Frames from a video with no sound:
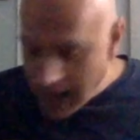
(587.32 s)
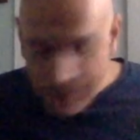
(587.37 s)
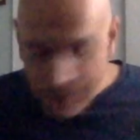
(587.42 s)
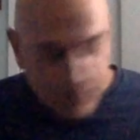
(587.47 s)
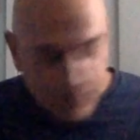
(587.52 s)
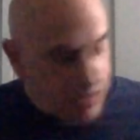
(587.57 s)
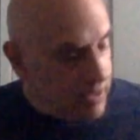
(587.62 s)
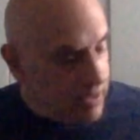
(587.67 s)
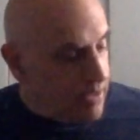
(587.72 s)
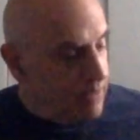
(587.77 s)

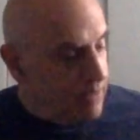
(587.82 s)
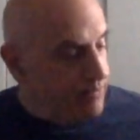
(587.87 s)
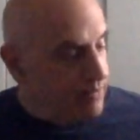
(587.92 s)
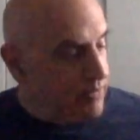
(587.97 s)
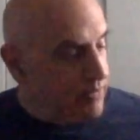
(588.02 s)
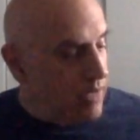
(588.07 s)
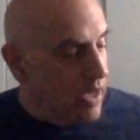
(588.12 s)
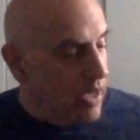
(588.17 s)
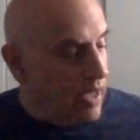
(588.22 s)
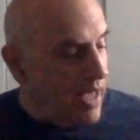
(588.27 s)
going to
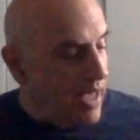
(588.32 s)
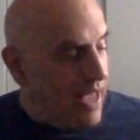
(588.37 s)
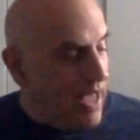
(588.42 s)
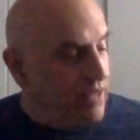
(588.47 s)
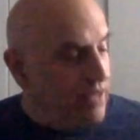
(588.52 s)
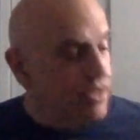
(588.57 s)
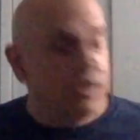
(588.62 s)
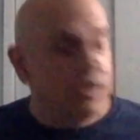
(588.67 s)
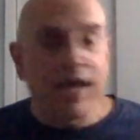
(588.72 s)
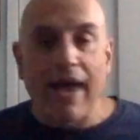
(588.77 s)

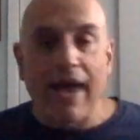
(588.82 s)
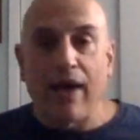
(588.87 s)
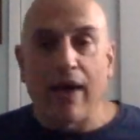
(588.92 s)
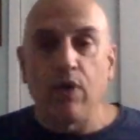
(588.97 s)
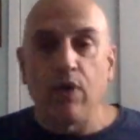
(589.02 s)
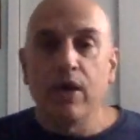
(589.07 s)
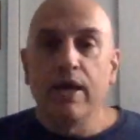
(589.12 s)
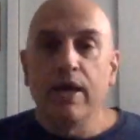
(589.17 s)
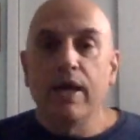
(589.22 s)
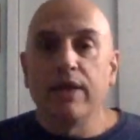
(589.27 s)
end it
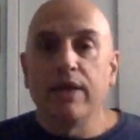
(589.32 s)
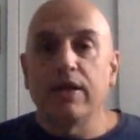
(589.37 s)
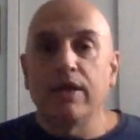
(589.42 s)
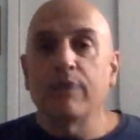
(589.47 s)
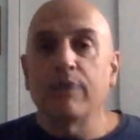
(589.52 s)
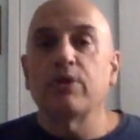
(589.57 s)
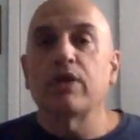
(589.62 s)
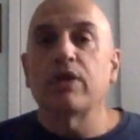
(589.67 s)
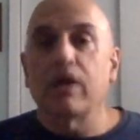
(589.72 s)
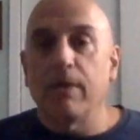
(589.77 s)
now, and then
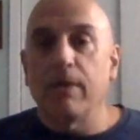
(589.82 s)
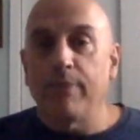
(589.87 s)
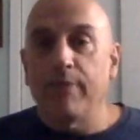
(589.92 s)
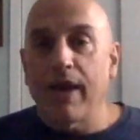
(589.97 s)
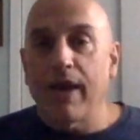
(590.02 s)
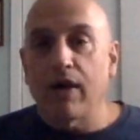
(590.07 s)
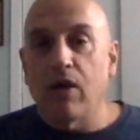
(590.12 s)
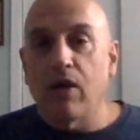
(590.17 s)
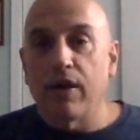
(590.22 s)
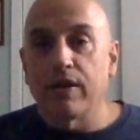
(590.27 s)
I'm going to come
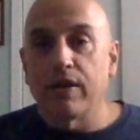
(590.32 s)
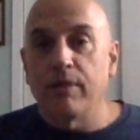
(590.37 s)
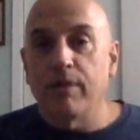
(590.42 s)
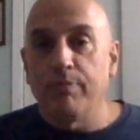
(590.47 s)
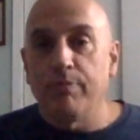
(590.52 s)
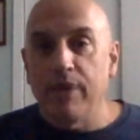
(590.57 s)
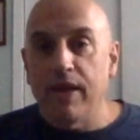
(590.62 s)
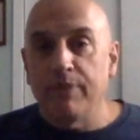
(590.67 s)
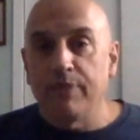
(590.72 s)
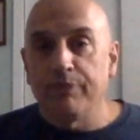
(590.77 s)
back on in a
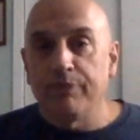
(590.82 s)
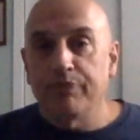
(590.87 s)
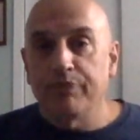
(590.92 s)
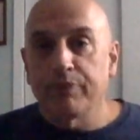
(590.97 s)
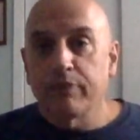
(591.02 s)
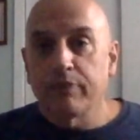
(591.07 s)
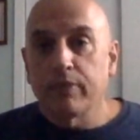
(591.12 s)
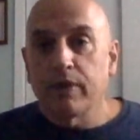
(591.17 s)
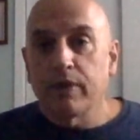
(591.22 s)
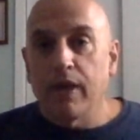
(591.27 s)
bit
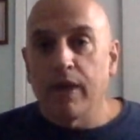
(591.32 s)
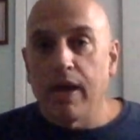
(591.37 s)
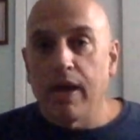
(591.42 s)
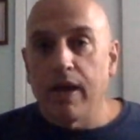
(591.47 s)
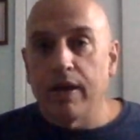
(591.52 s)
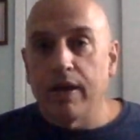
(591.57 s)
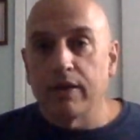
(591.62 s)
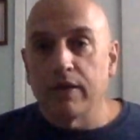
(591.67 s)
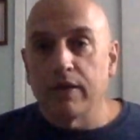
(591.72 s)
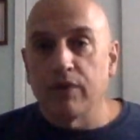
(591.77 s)

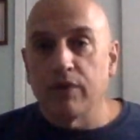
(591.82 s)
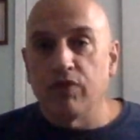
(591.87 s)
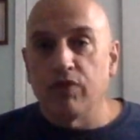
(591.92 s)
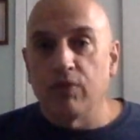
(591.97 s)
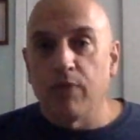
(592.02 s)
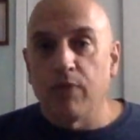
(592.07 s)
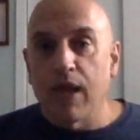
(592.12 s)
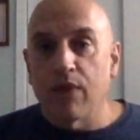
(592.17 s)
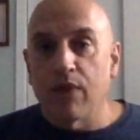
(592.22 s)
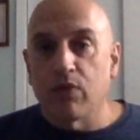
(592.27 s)
and give you
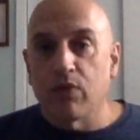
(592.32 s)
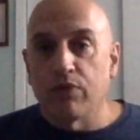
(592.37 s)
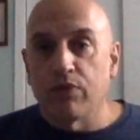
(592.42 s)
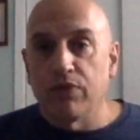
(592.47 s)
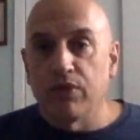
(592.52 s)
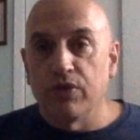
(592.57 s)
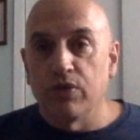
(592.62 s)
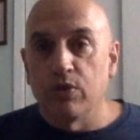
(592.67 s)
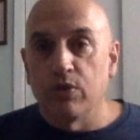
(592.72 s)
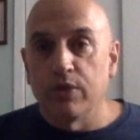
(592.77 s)
my
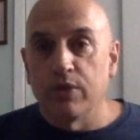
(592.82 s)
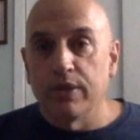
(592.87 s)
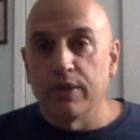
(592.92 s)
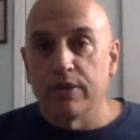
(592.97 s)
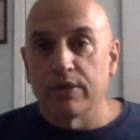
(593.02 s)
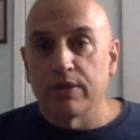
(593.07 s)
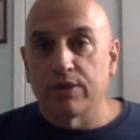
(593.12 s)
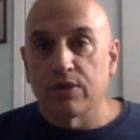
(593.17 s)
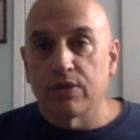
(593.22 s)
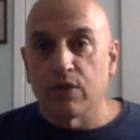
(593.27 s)
review
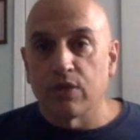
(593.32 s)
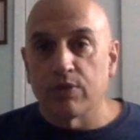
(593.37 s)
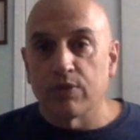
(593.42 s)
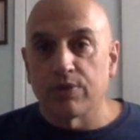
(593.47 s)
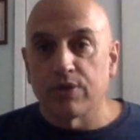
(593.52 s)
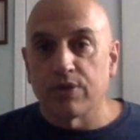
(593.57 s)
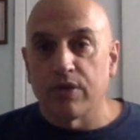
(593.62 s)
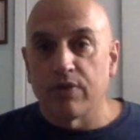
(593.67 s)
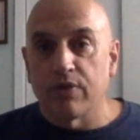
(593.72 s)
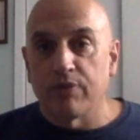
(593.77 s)
in
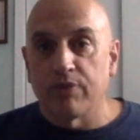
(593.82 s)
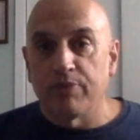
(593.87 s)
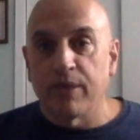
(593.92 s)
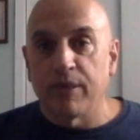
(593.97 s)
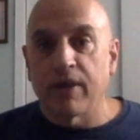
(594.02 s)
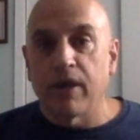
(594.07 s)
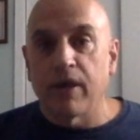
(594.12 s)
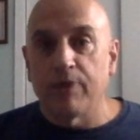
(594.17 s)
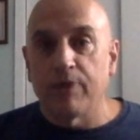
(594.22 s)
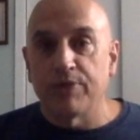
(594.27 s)
terms of
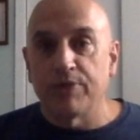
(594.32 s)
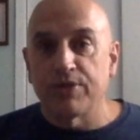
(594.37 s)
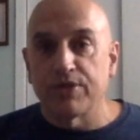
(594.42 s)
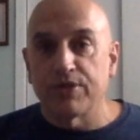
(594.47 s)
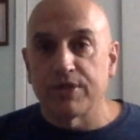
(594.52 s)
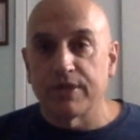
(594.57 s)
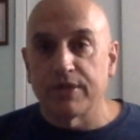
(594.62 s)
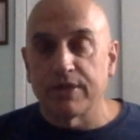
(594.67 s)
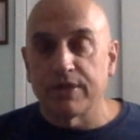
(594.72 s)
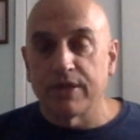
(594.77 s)
pickups
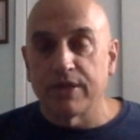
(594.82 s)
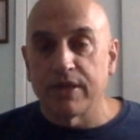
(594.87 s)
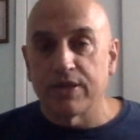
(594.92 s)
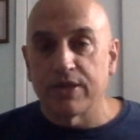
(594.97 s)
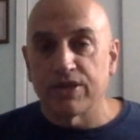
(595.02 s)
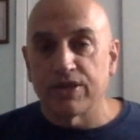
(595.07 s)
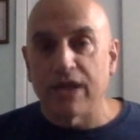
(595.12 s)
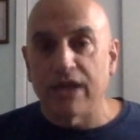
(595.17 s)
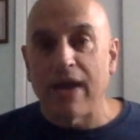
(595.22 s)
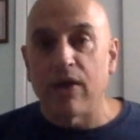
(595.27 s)
and
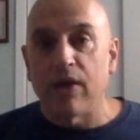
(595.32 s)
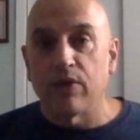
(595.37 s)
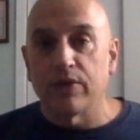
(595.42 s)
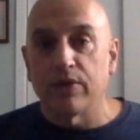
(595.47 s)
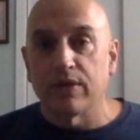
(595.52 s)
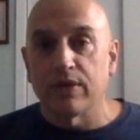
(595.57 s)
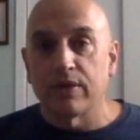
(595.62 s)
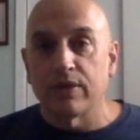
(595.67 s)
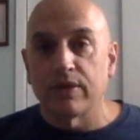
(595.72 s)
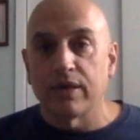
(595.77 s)

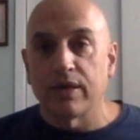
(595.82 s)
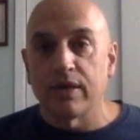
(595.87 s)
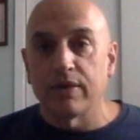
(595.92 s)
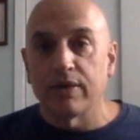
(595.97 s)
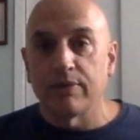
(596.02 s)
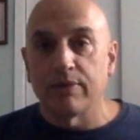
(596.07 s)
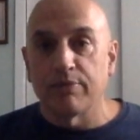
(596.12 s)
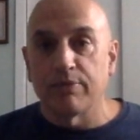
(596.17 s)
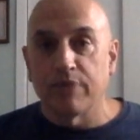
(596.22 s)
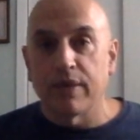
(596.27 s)
sound,
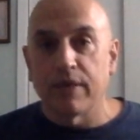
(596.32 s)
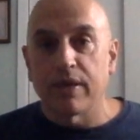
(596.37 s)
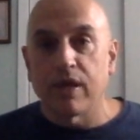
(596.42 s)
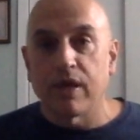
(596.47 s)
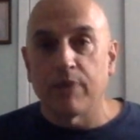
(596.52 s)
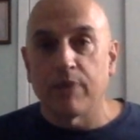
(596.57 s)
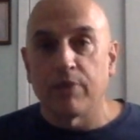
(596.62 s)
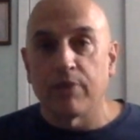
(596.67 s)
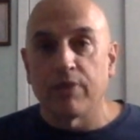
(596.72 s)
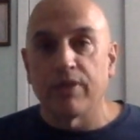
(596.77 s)
and play a
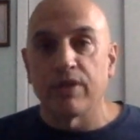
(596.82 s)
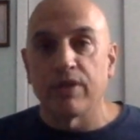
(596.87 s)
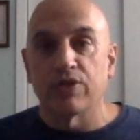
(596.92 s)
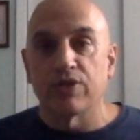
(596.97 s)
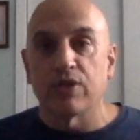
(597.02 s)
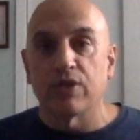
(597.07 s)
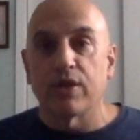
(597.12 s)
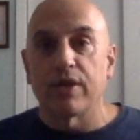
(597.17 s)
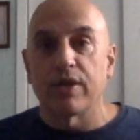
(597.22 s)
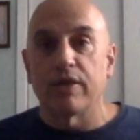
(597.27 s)
couple of things
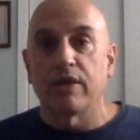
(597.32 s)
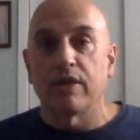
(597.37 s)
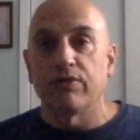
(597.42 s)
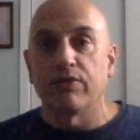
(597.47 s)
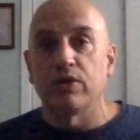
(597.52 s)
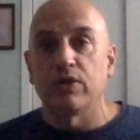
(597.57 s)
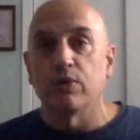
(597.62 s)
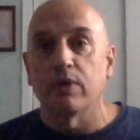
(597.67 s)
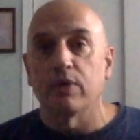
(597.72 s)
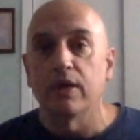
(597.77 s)
on it and give
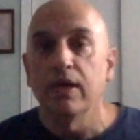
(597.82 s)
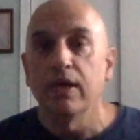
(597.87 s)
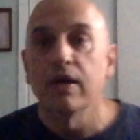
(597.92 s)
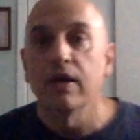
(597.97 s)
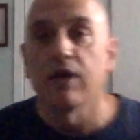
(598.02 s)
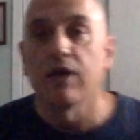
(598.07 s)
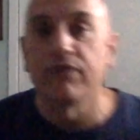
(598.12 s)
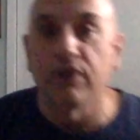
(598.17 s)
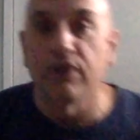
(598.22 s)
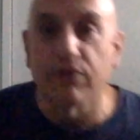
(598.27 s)
you
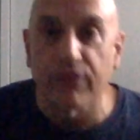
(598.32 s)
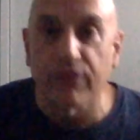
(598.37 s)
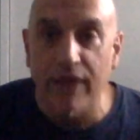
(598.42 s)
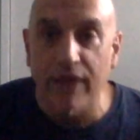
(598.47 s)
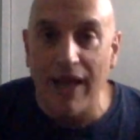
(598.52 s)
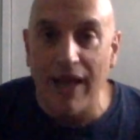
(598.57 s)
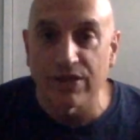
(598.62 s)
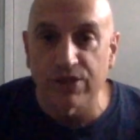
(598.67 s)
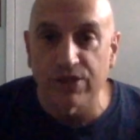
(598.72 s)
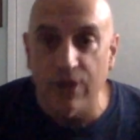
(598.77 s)
a feel for
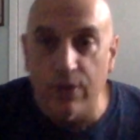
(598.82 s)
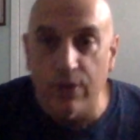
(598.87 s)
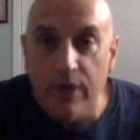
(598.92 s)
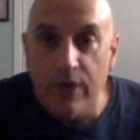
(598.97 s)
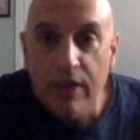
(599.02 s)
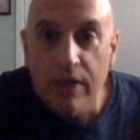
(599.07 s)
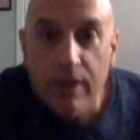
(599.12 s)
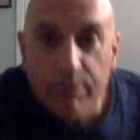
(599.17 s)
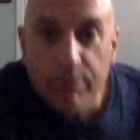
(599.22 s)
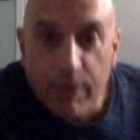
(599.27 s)
that. So
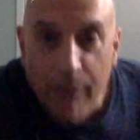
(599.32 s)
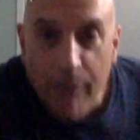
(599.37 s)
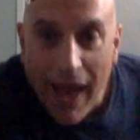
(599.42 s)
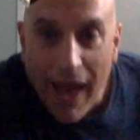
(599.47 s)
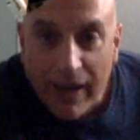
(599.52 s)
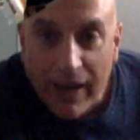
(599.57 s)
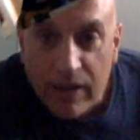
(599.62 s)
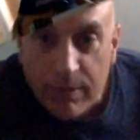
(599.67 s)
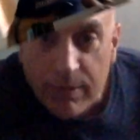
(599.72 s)
be back in a